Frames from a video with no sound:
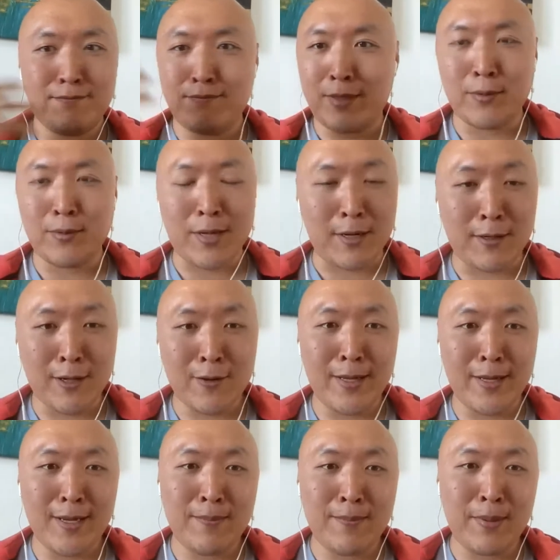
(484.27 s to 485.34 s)
people like
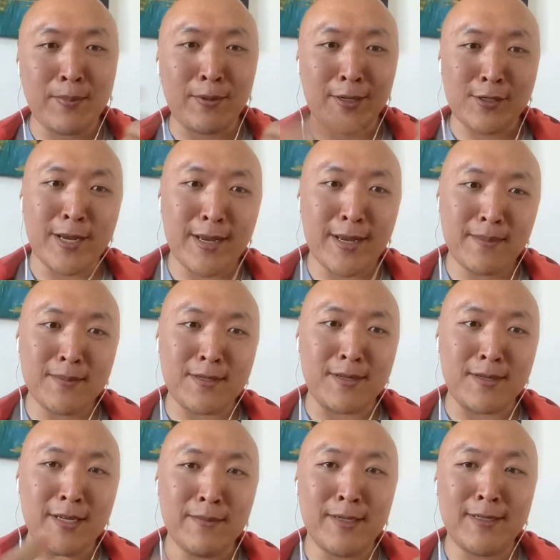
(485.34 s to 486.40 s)
Chloe, people like James
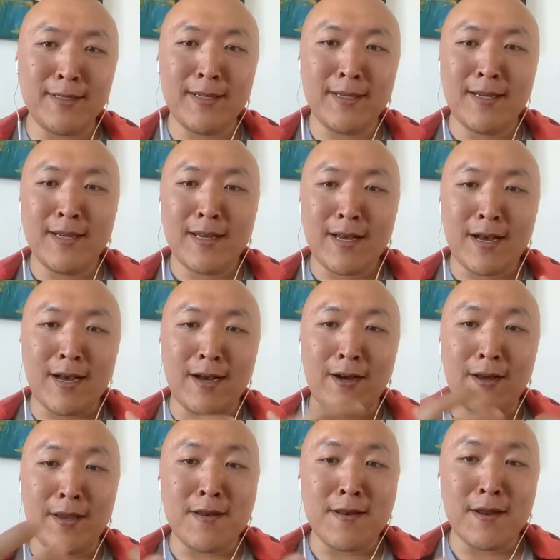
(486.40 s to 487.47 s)
and Nima
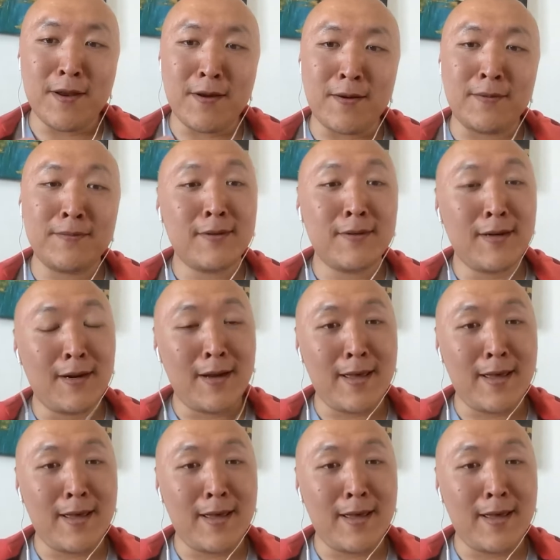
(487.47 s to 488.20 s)
in NEAR,